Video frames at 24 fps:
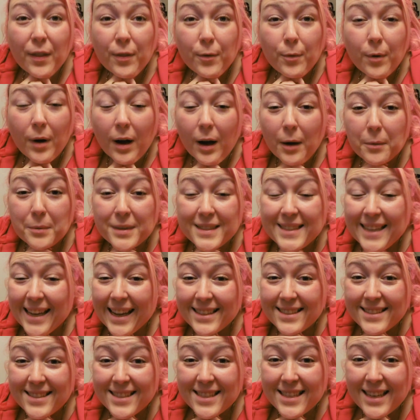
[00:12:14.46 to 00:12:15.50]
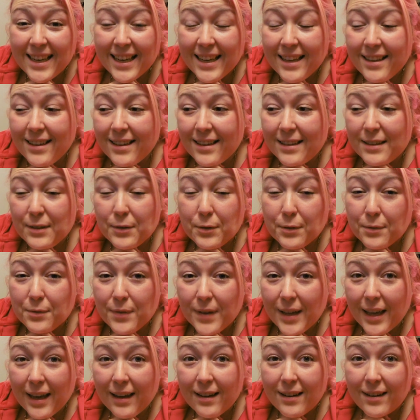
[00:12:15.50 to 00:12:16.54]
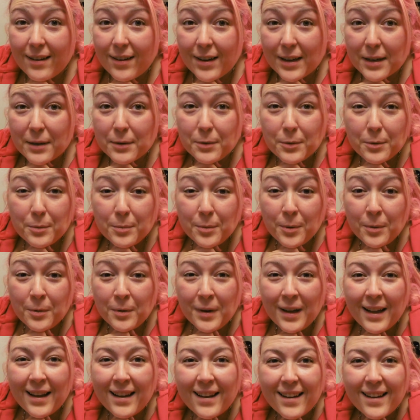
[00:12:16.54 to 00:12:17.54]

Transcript: thought I would end today and not forget like normal.